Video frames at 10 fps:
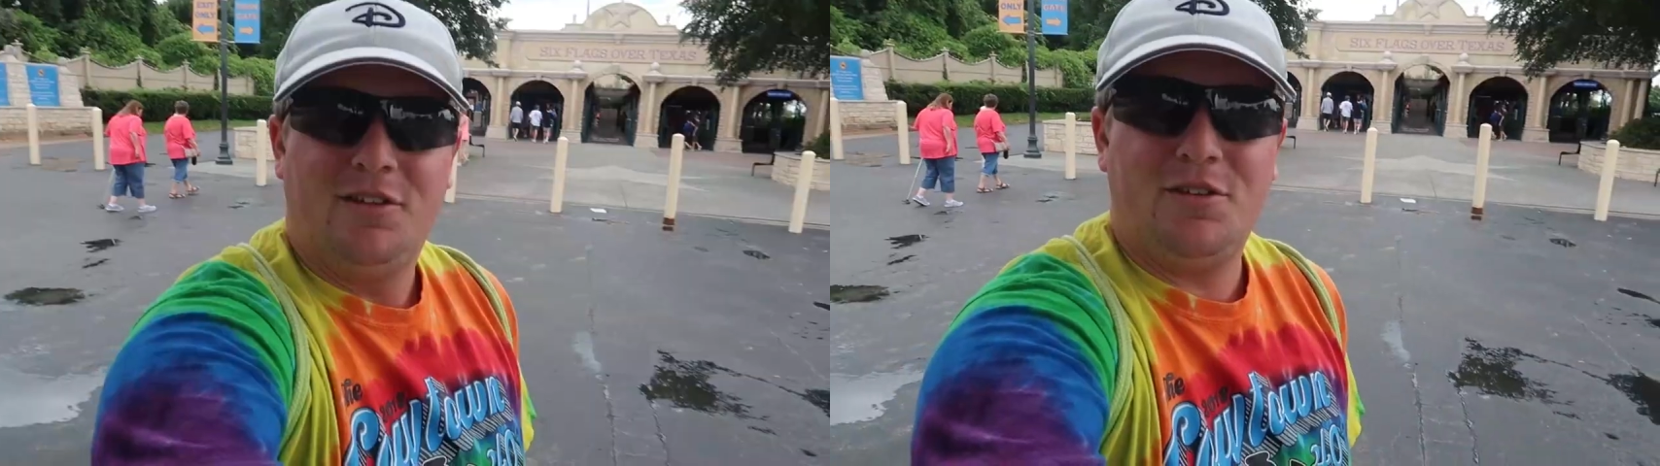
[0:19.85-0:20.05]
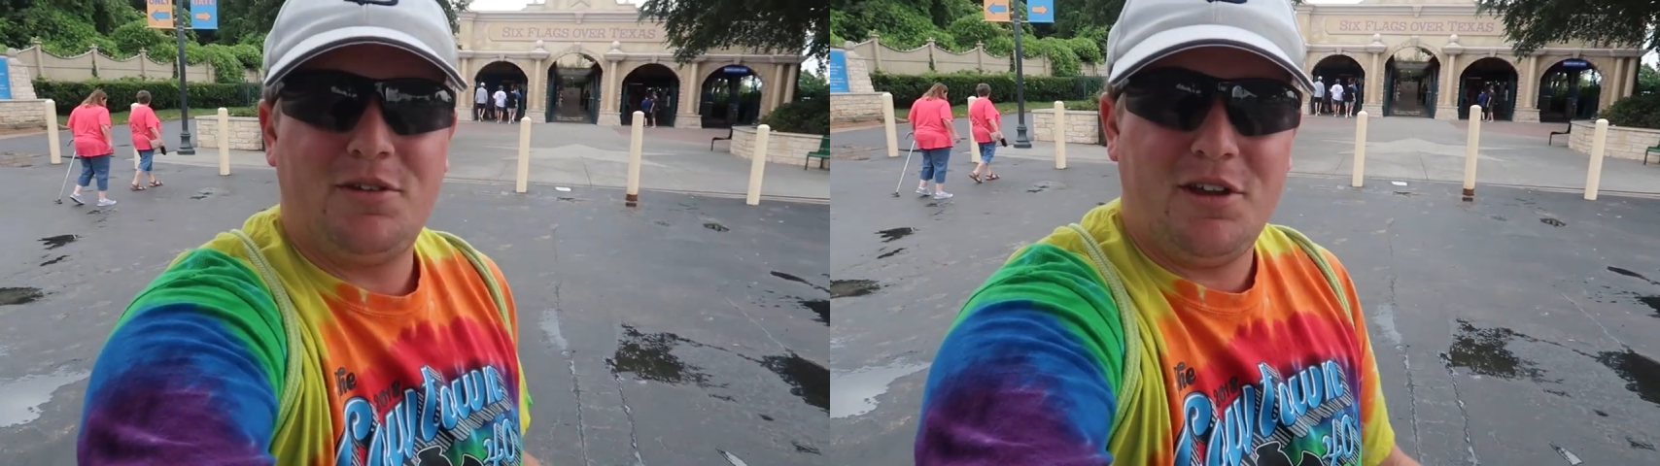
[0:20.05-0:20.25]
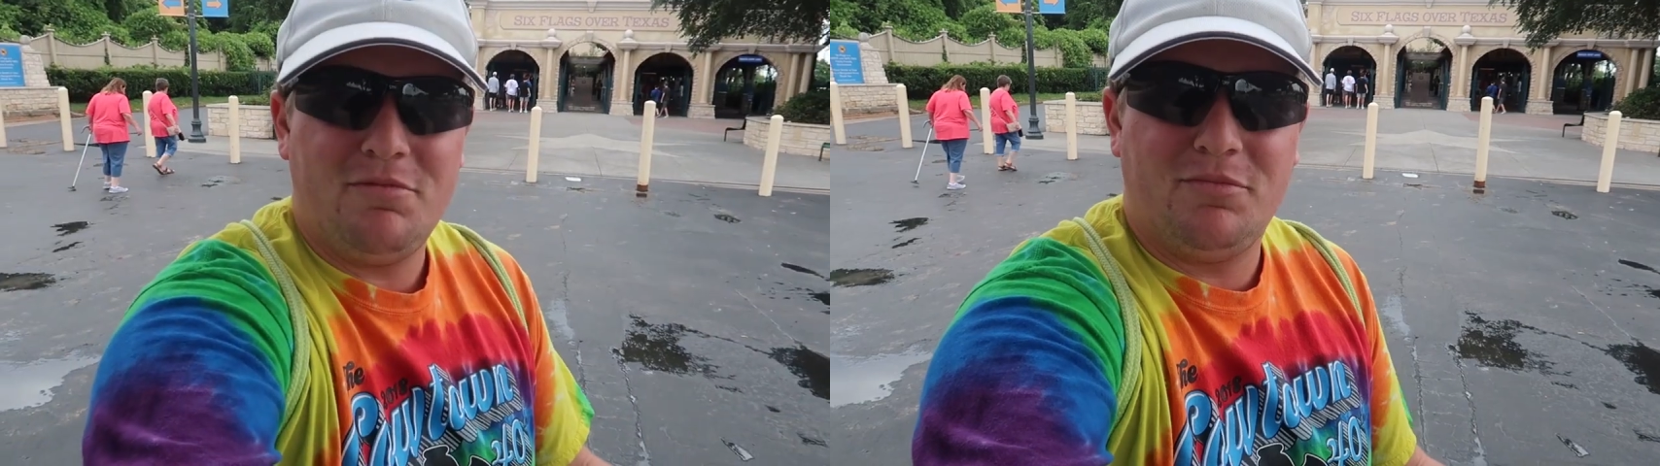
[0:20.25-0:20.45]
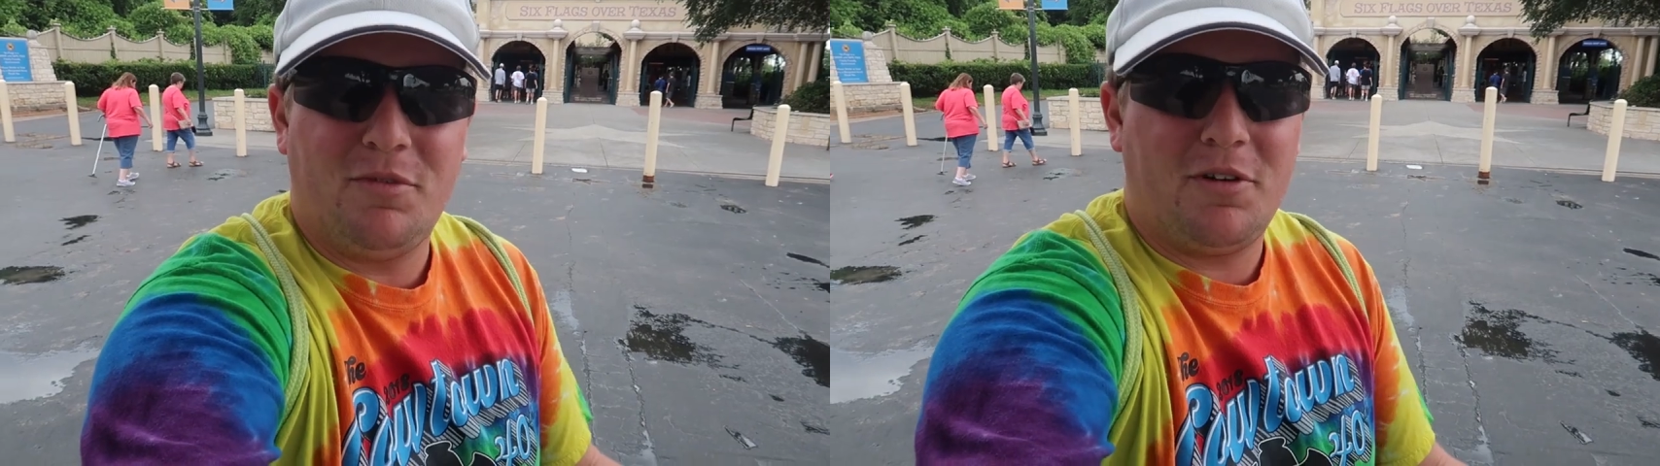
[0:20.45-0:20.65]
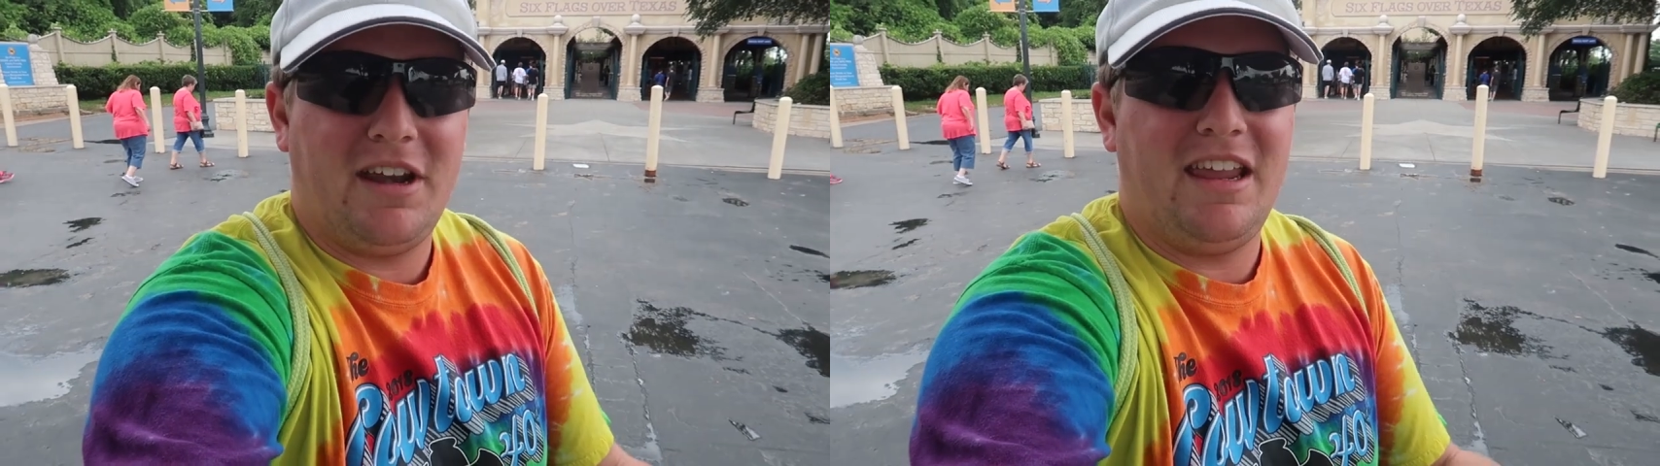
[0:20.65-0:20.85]
So good
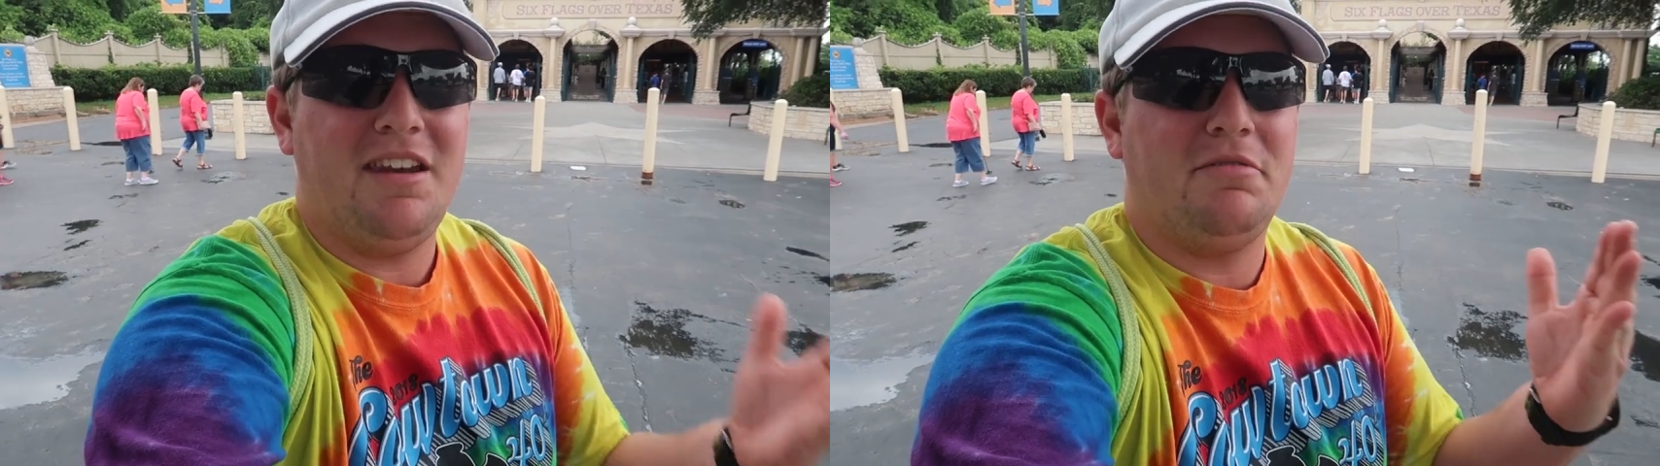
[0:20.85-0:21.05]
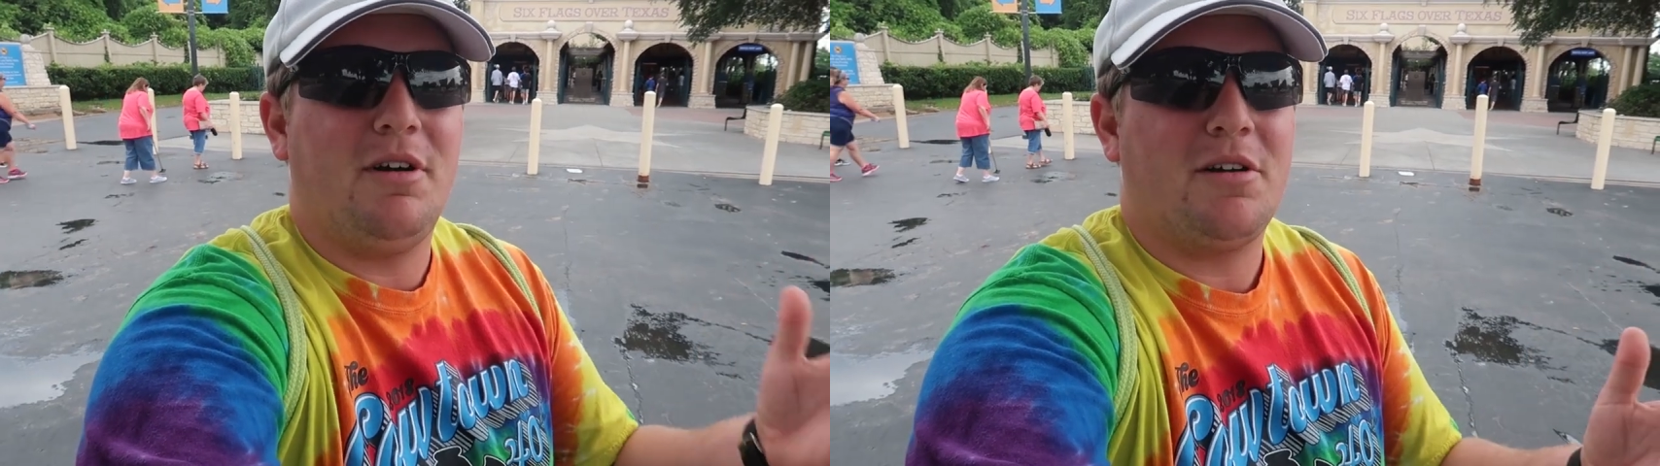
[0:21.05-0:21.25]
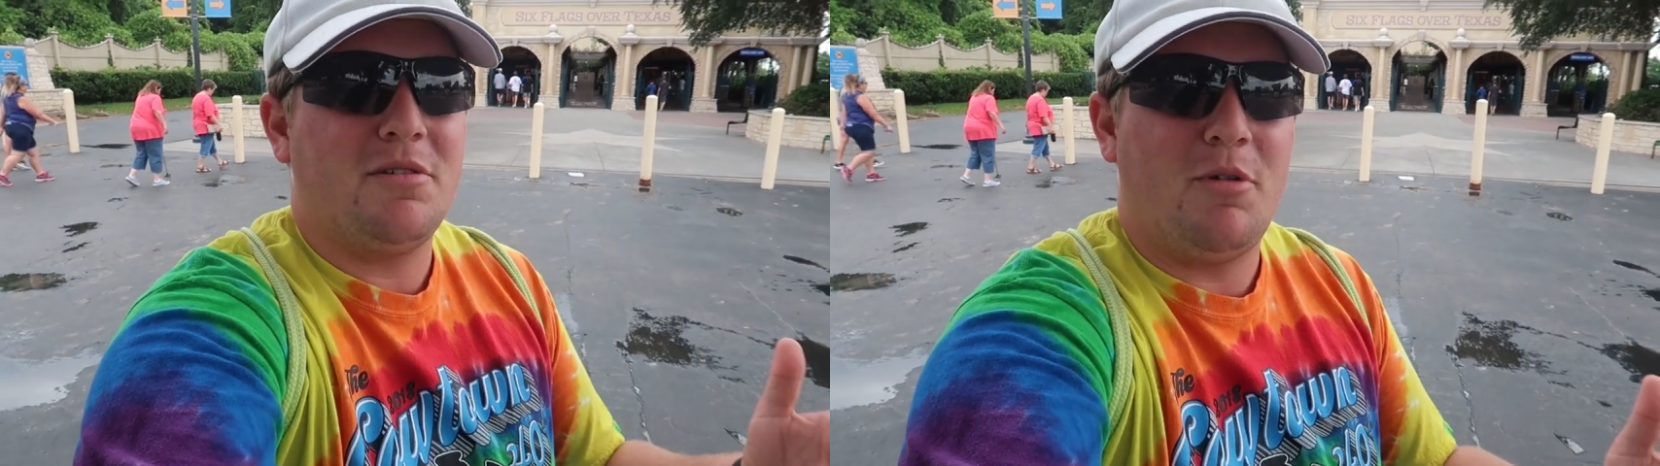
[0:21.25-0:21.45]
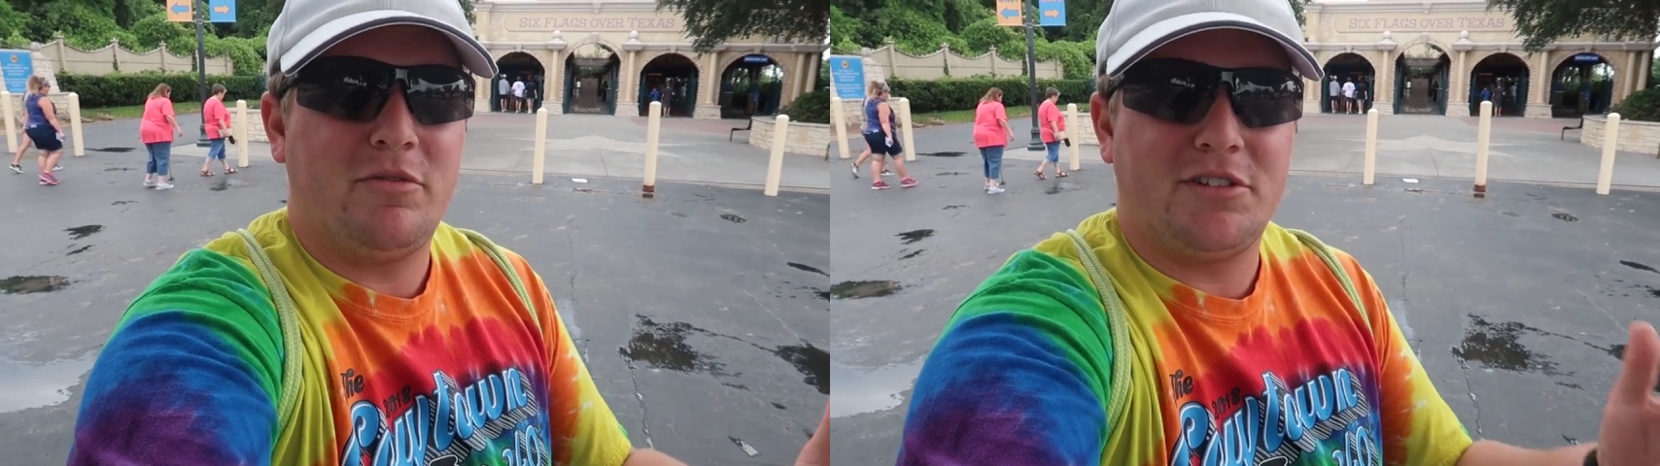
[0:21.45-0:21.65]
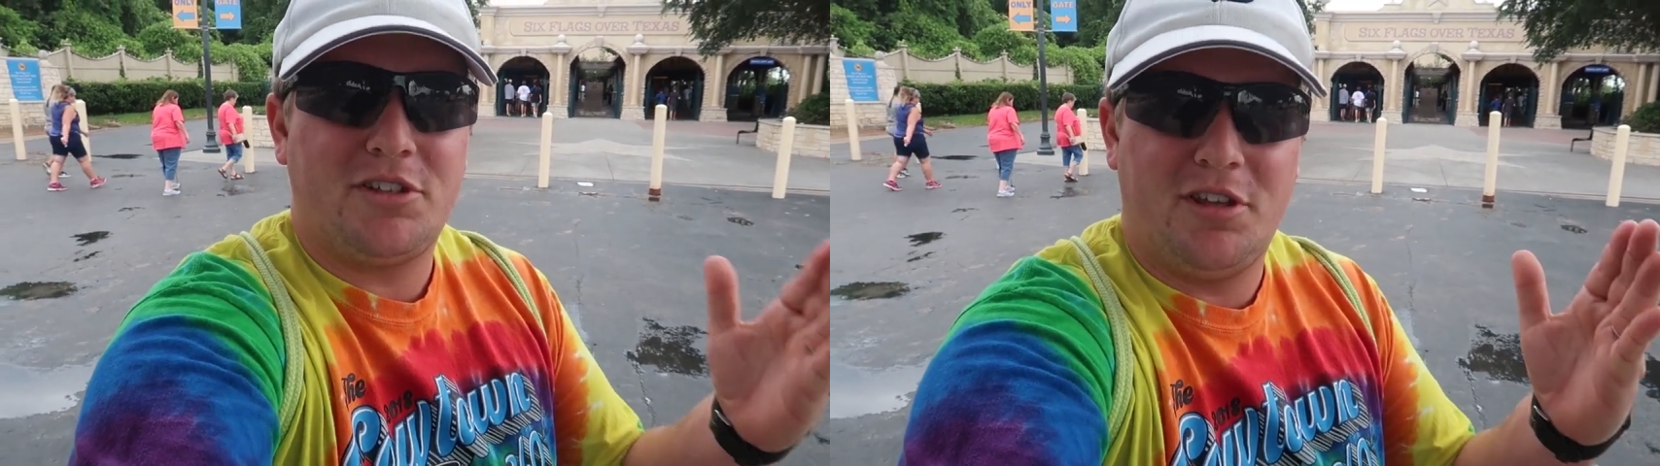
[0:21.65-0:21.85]
morning and welcome
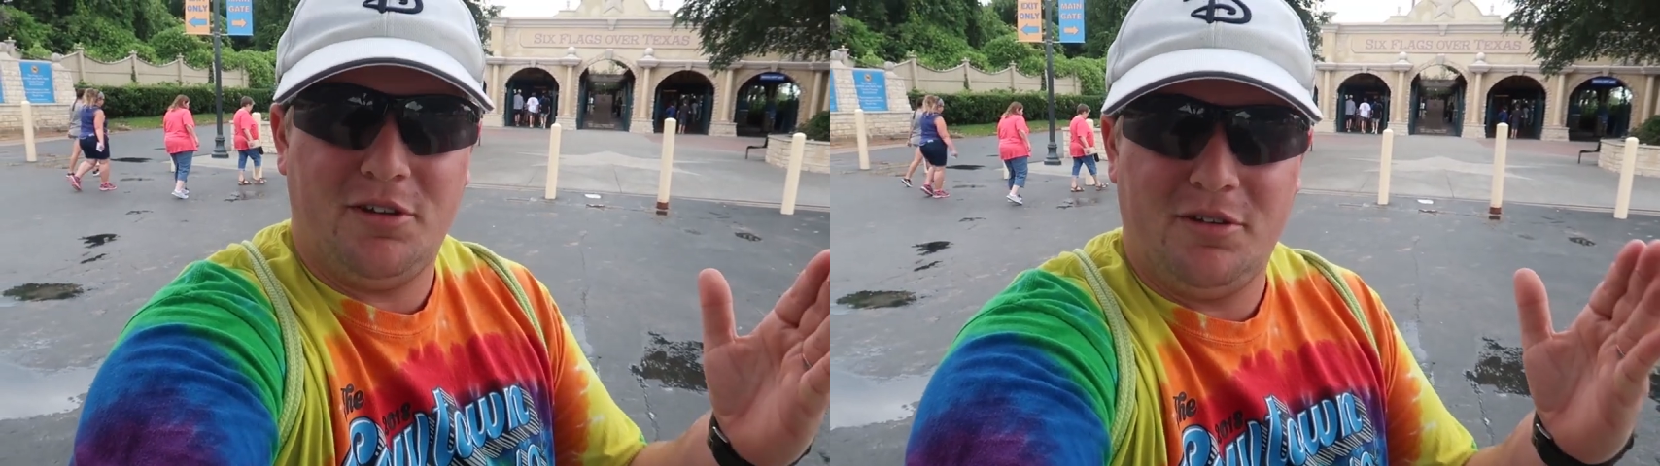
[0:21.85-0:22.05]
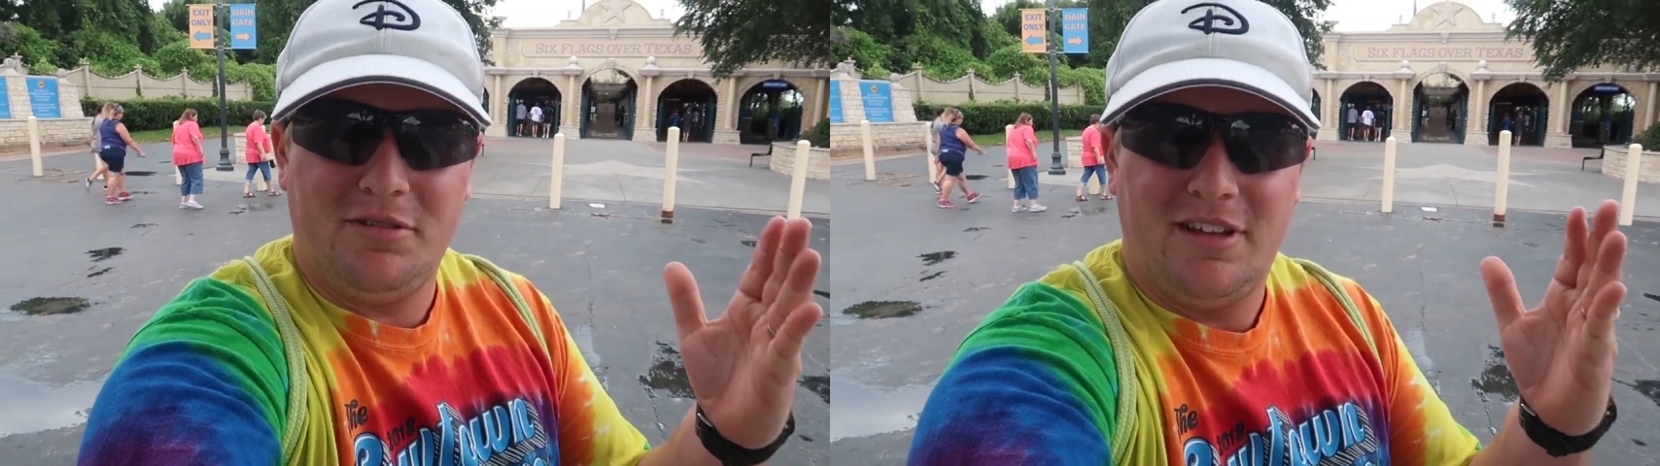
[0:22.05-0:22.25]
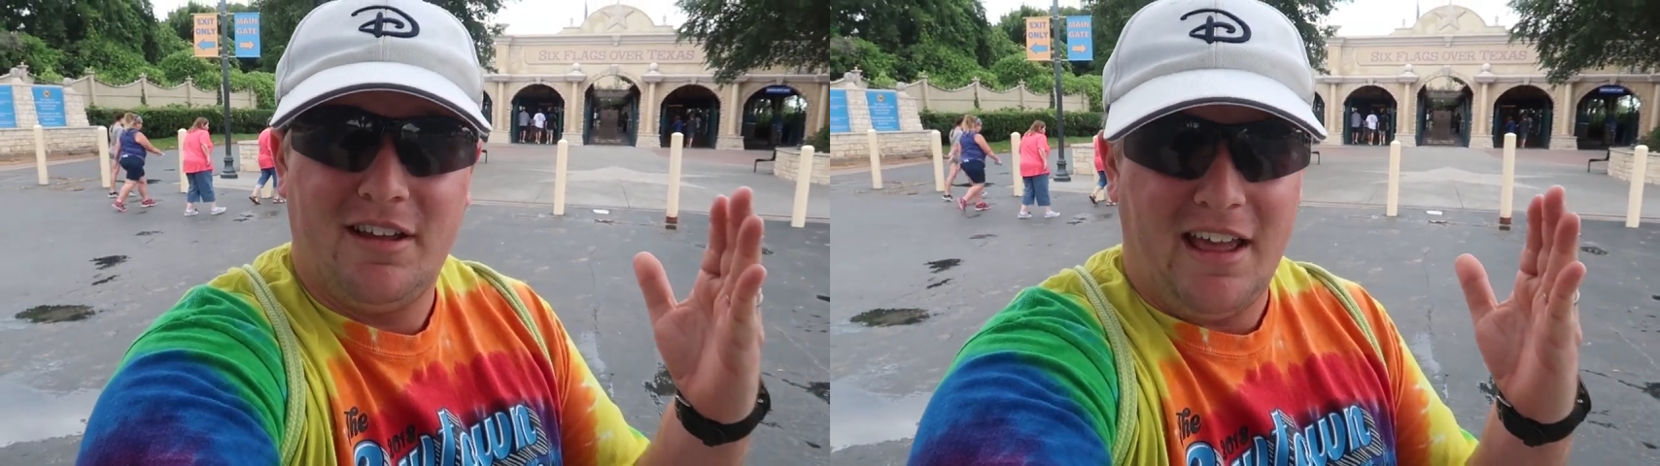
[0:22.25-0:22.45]
over to